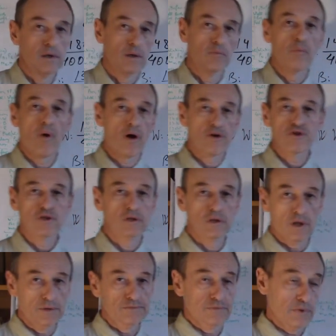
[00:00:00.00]
margin
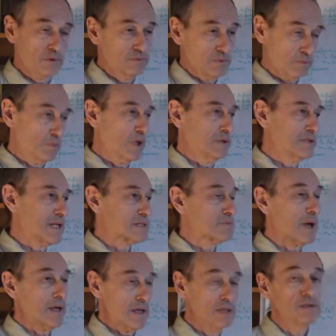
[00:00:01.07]
of, well, that's
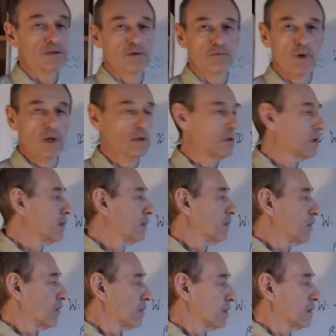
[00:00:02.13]
my interval,
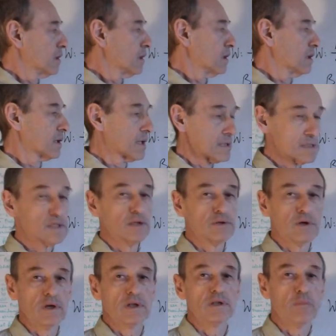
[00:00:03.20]
uh,
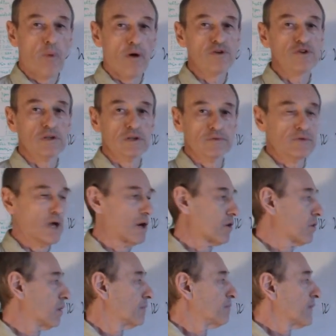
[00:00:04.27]
considering the margin of
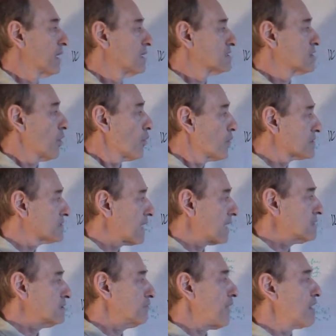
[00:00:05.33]
error. So with
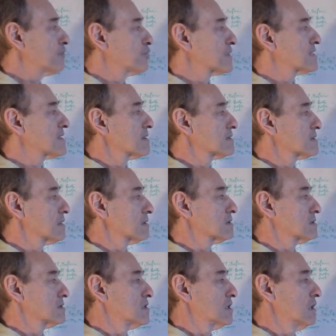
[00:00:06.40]
95%
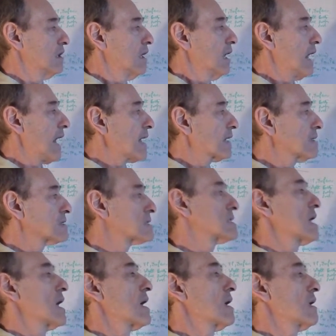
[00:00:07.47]
certainty, I can
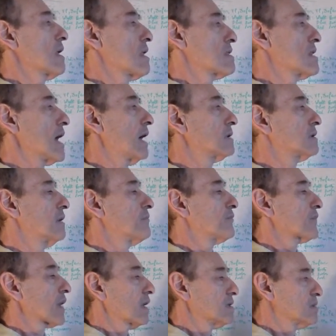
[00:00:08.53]
say that
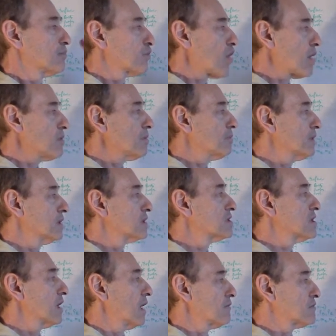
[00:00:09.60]
the
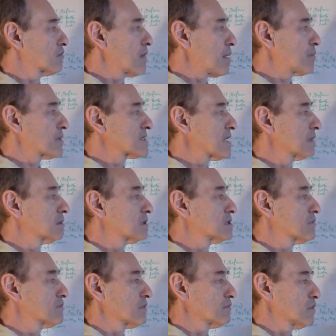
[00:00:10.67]
probability of the
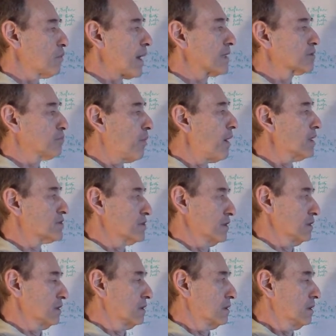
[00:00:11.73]
representatives of the White
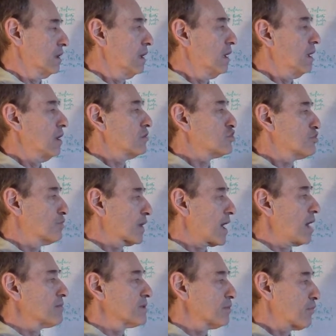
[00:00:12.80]
Party to
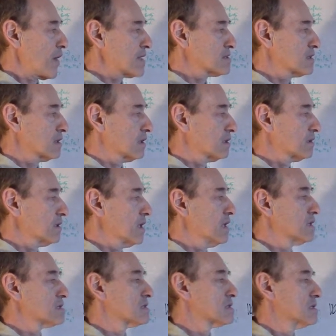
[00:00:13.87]
become the president
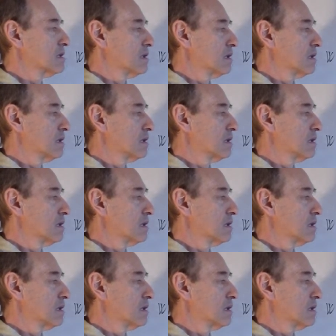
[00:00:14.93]
is